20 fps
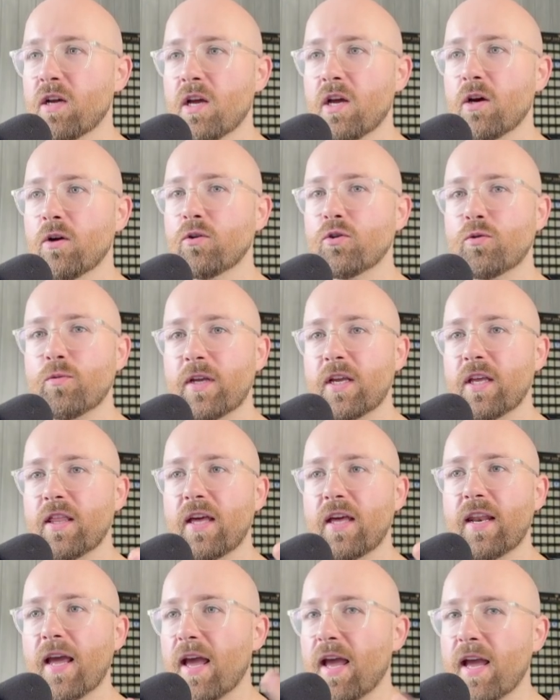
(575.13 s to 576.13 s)
which we can
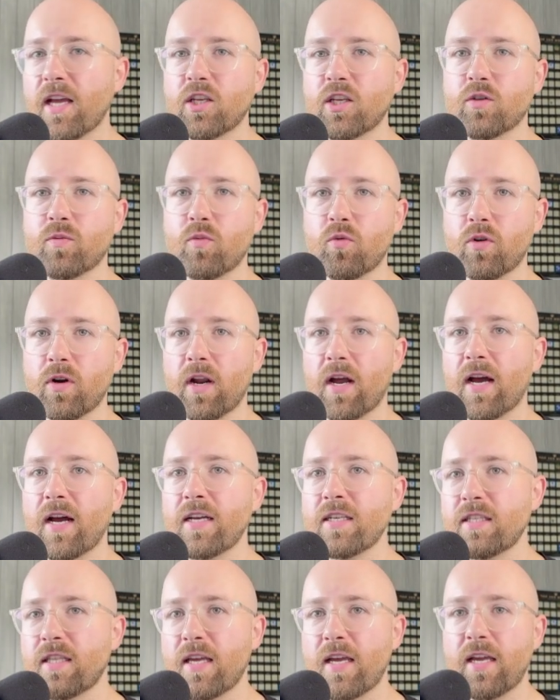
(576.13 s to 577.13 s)
then export
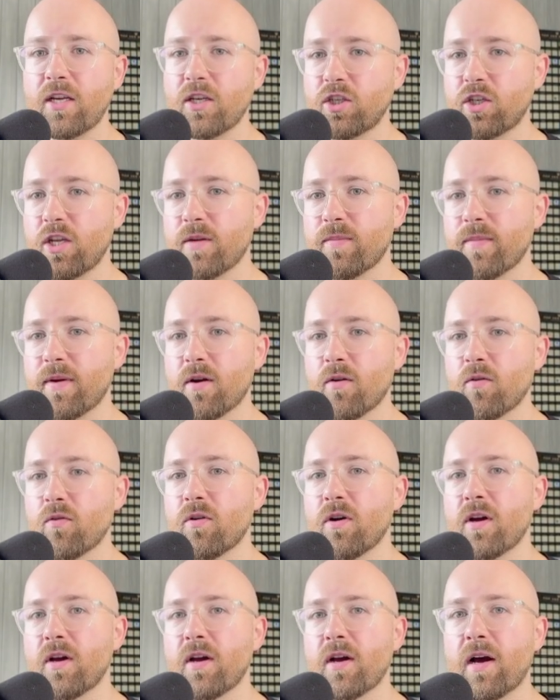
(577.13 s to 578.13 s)
as the HTML,
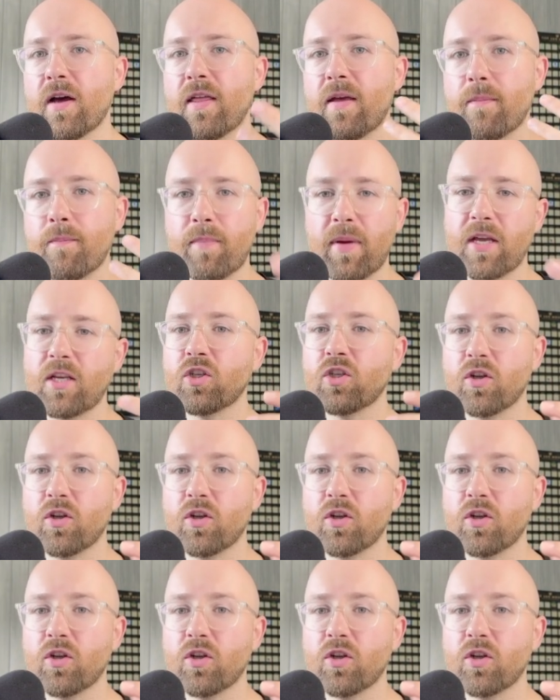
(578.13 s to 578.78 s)
and then based on